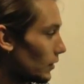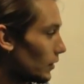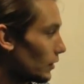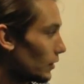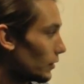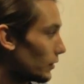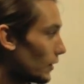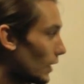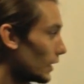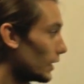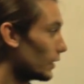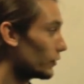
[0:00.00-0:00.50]

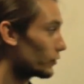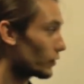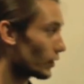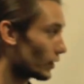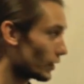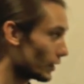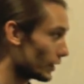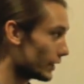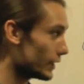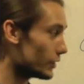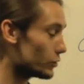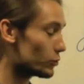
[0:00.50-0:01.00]
then it's going
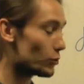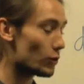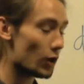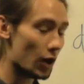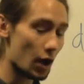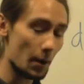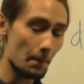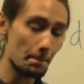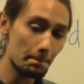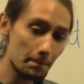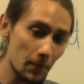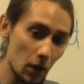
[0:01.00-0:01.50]
to lead to
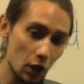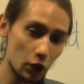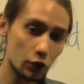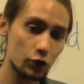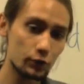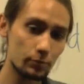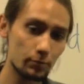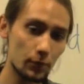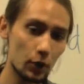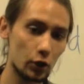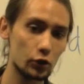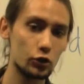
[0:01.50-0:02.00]
a
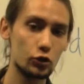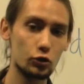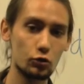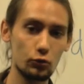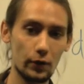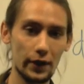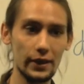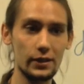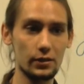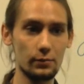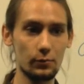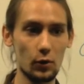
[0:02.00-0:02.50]
much
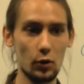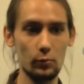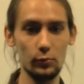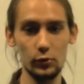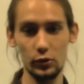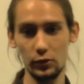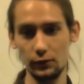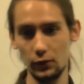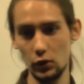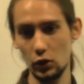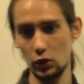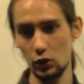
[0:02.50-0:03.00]
greater
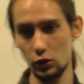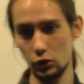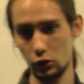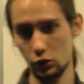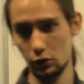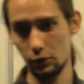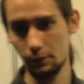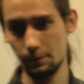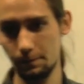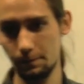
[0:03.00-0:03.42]
moment of inertia.